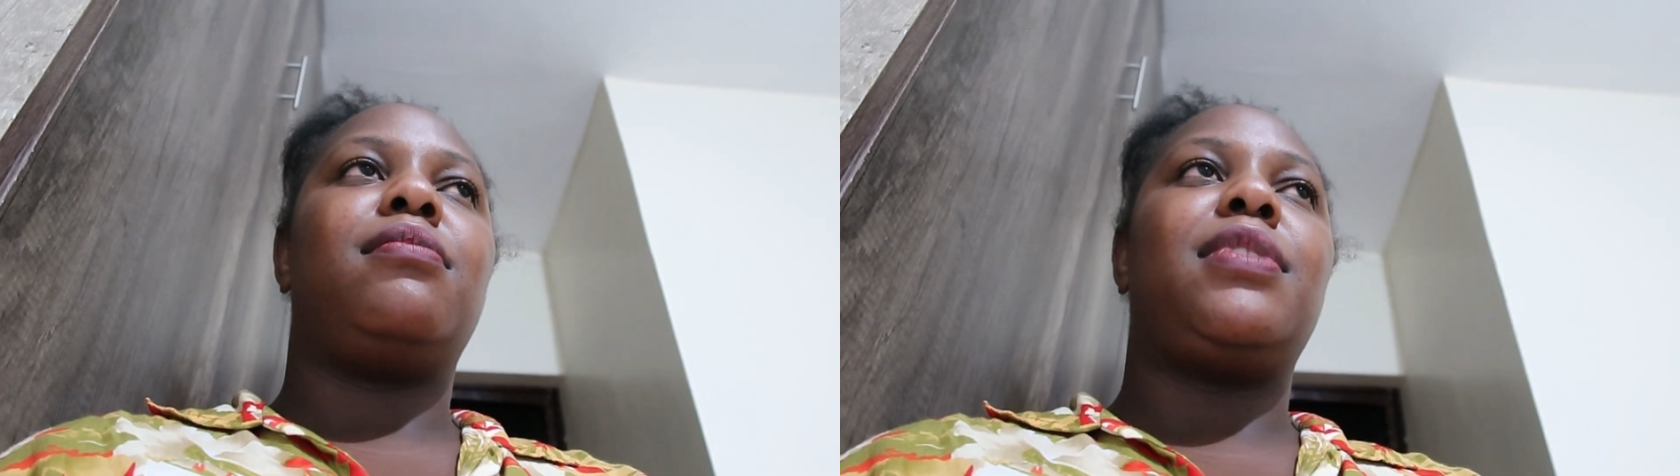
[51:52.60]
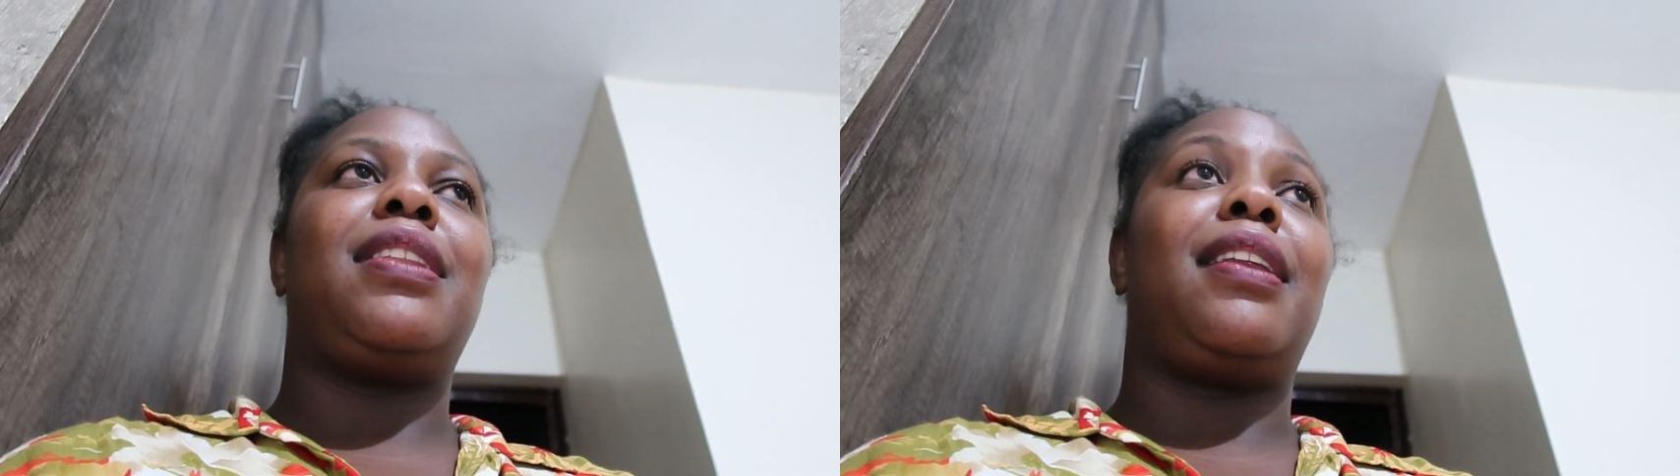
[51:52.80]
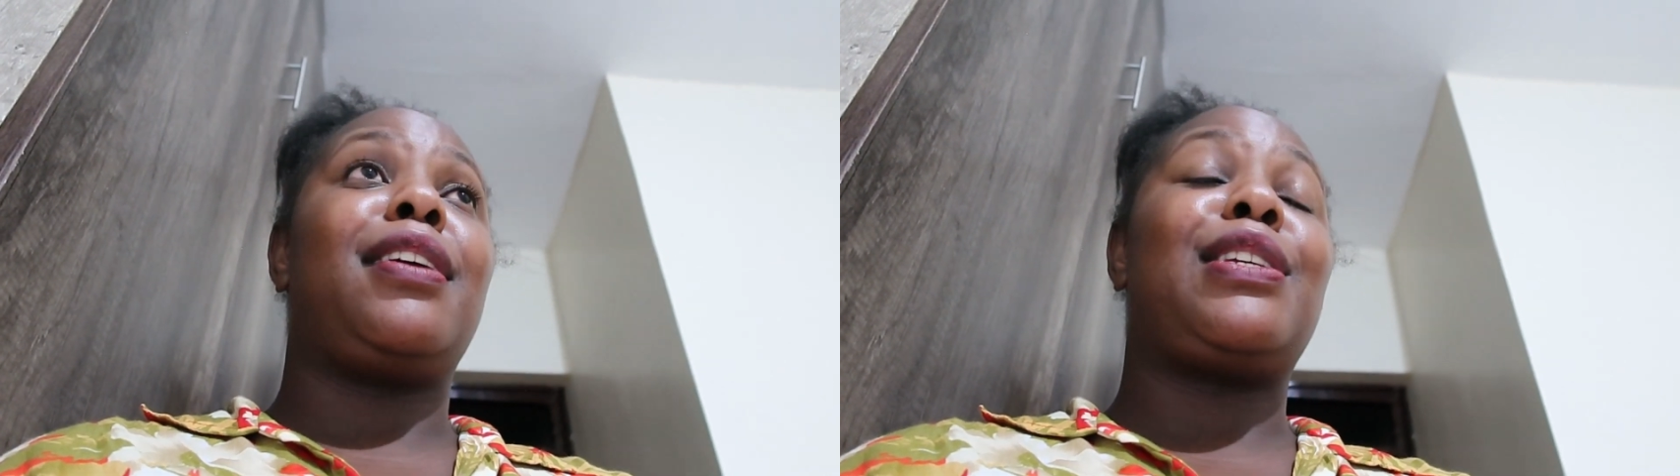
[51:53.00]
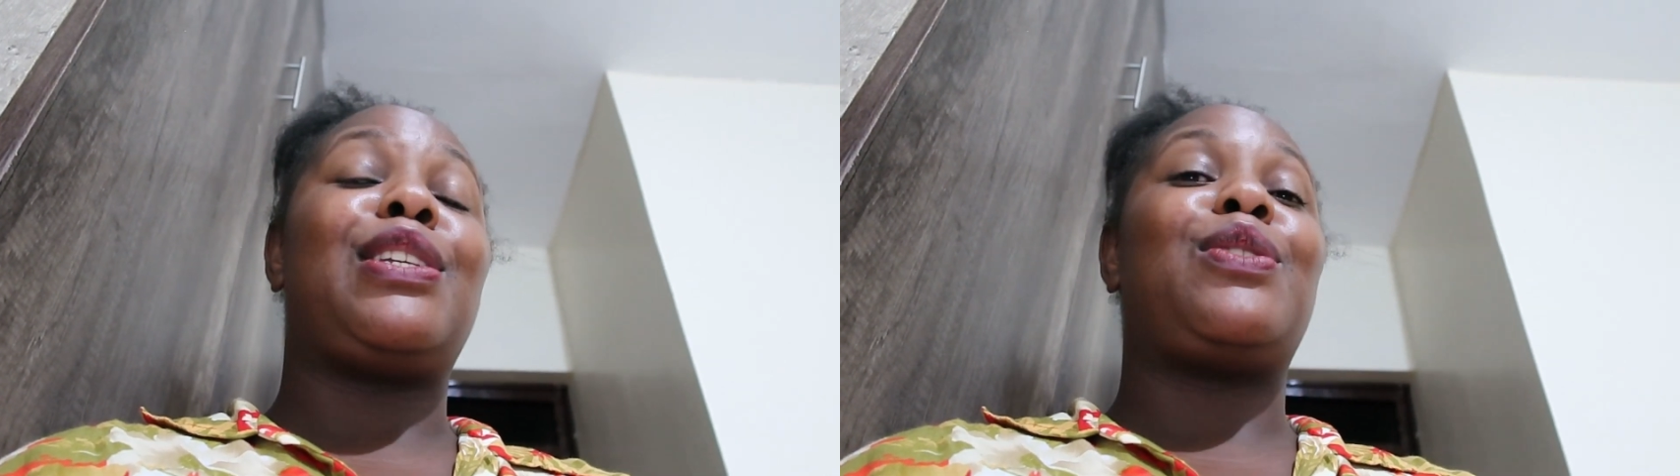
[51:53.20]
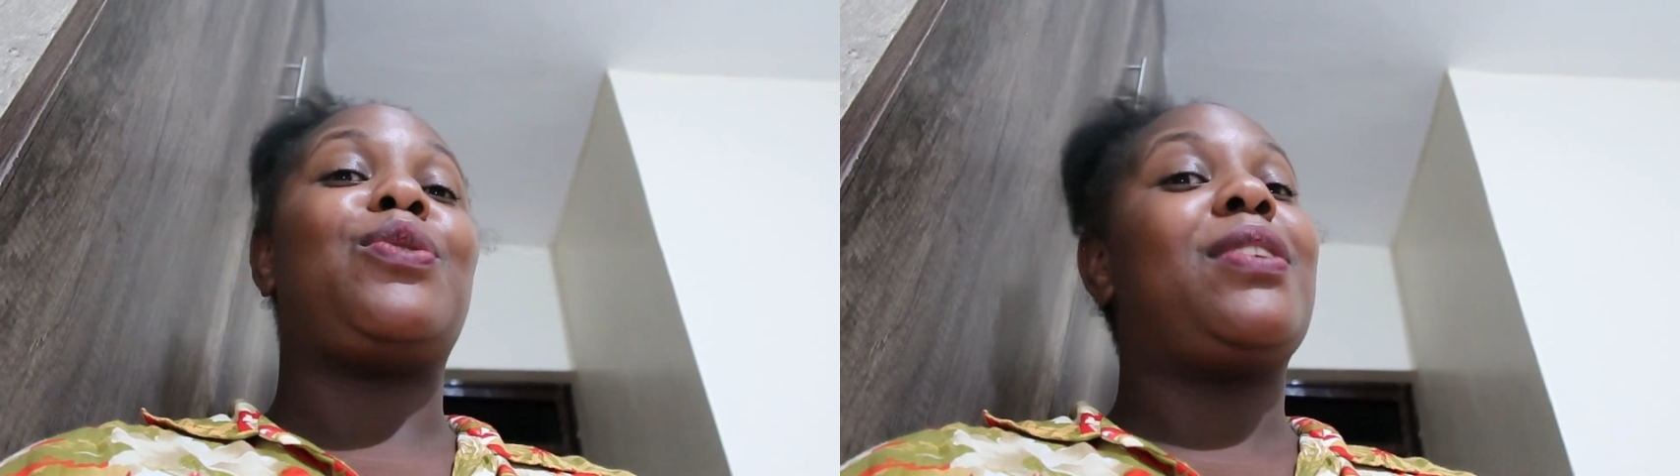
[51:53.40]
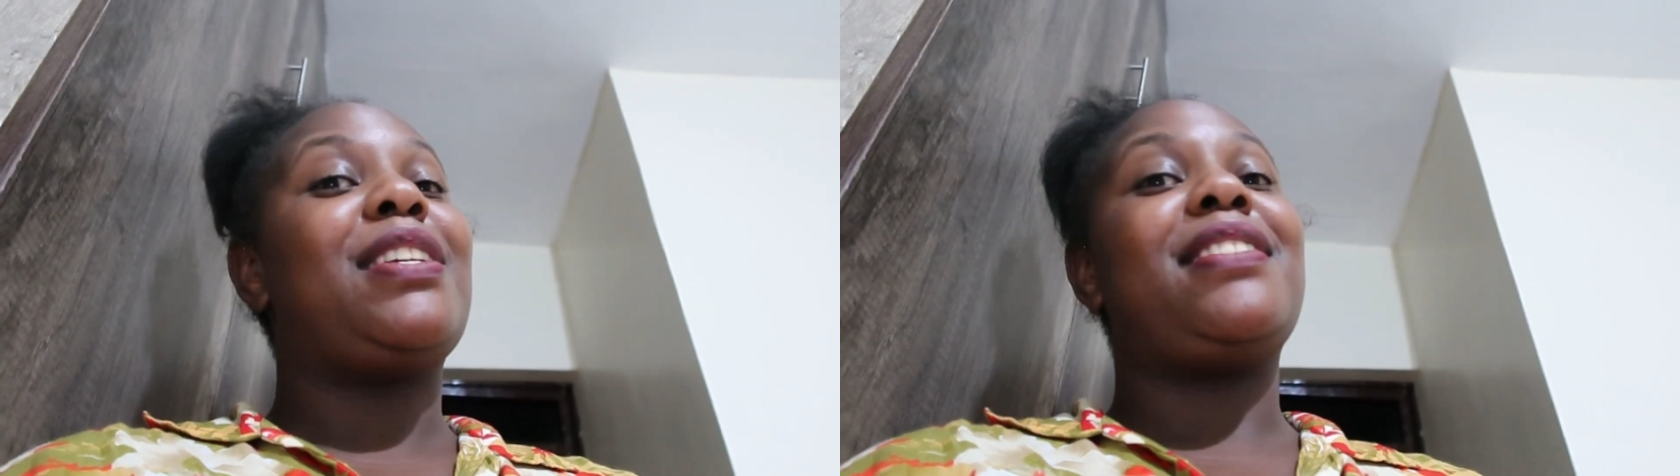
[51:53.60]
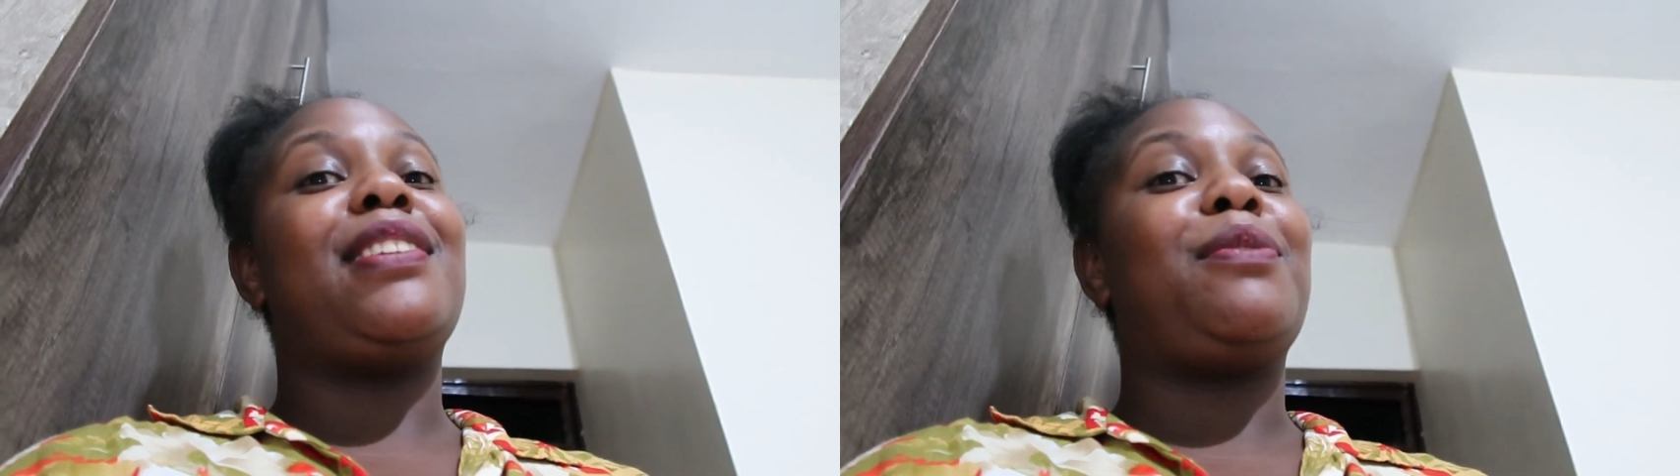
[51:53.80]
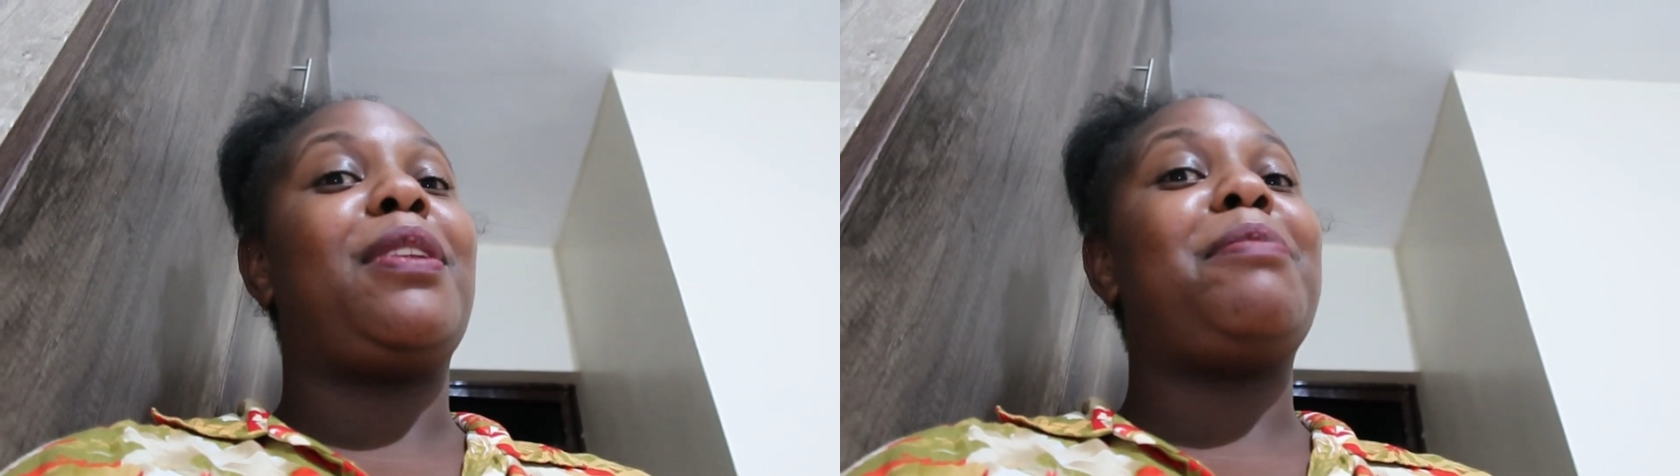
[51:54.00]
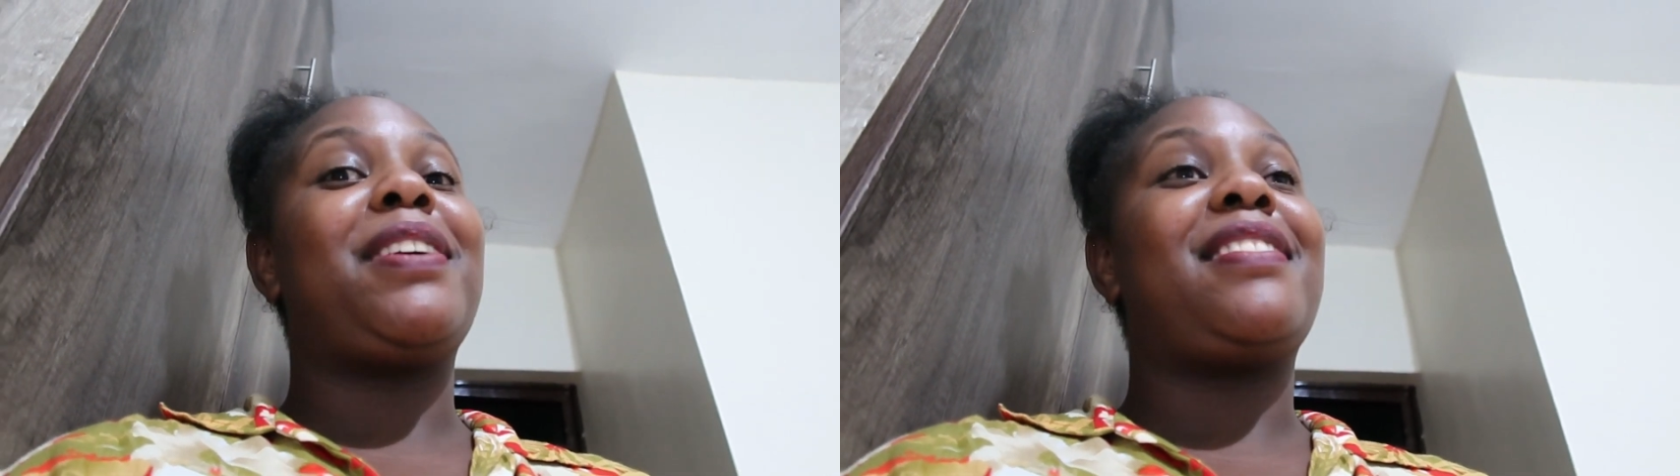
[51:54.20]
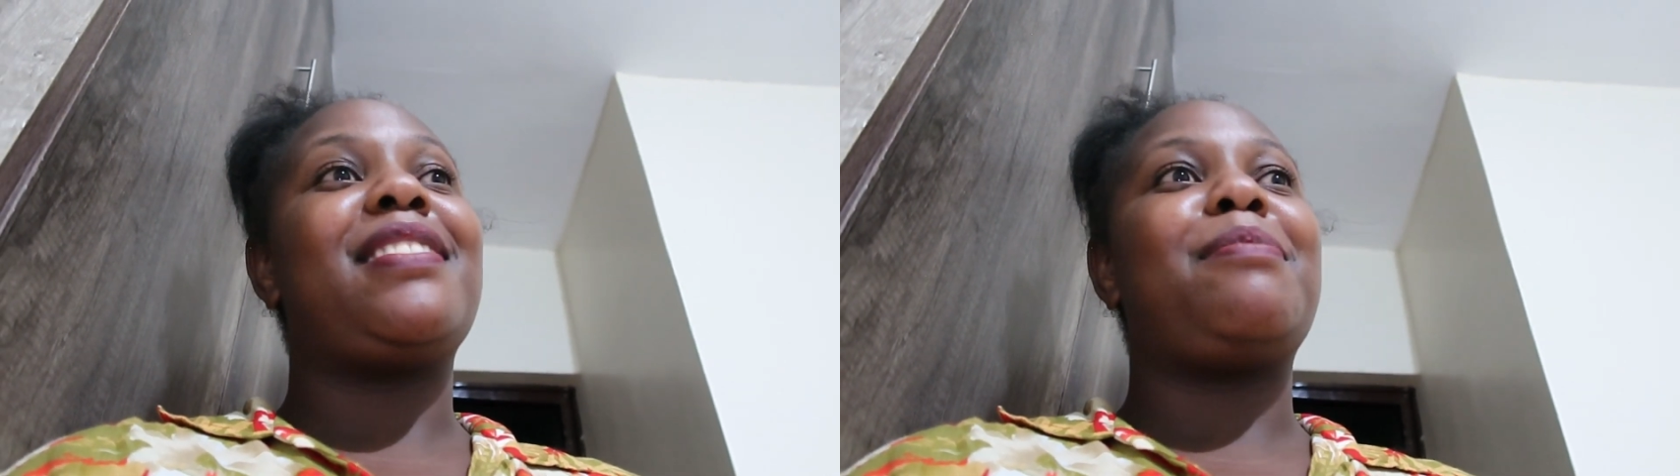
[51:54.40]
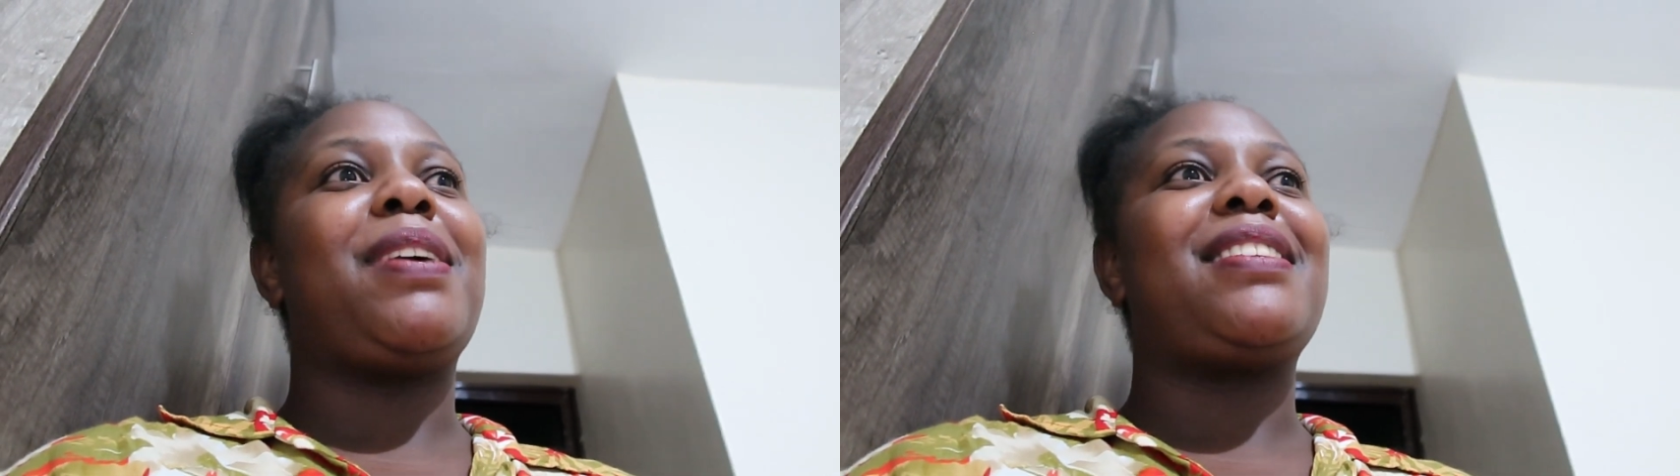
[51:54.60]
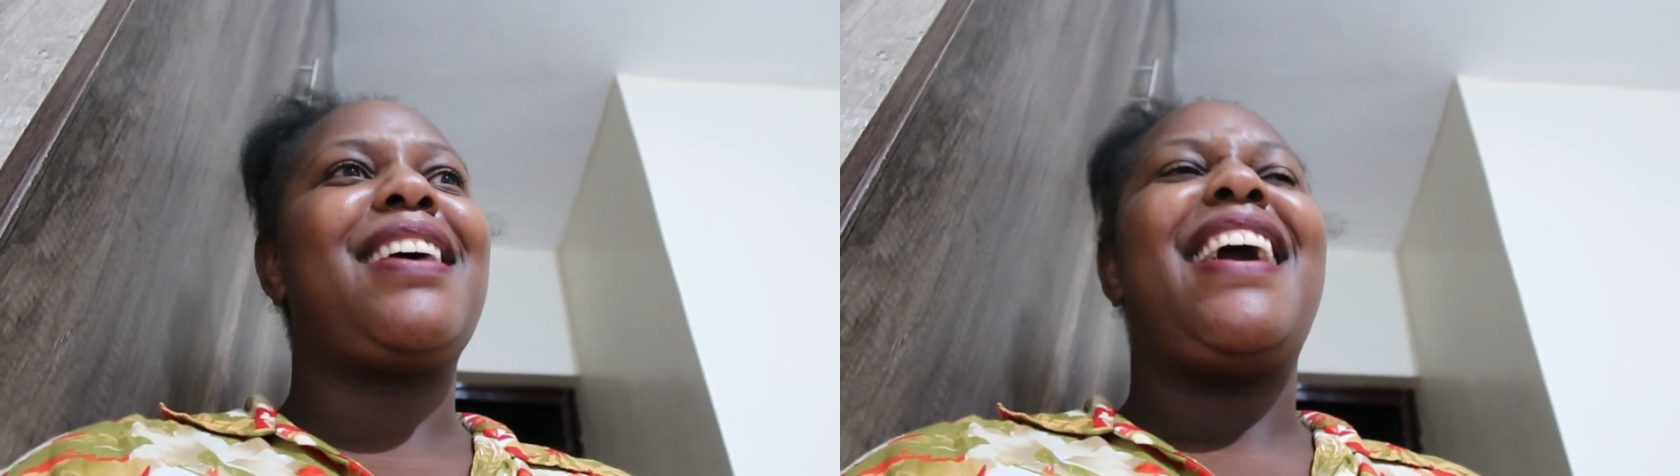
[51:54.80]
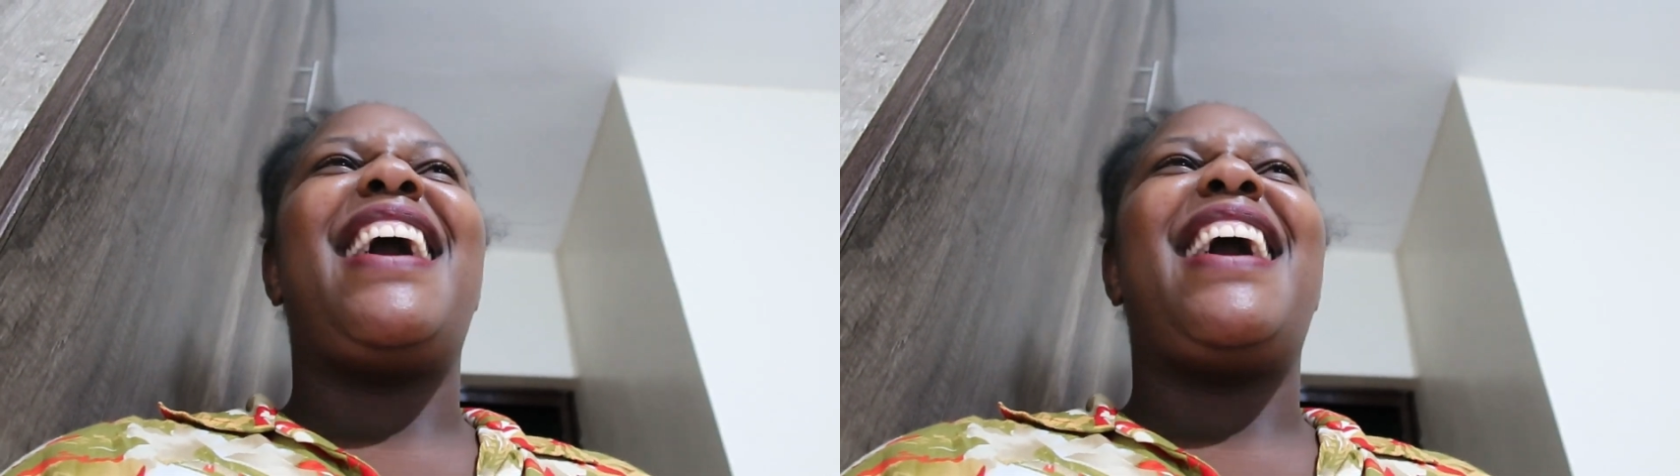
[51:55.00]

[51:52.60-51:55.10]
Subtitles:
in the next 2 days, it will be Christmas.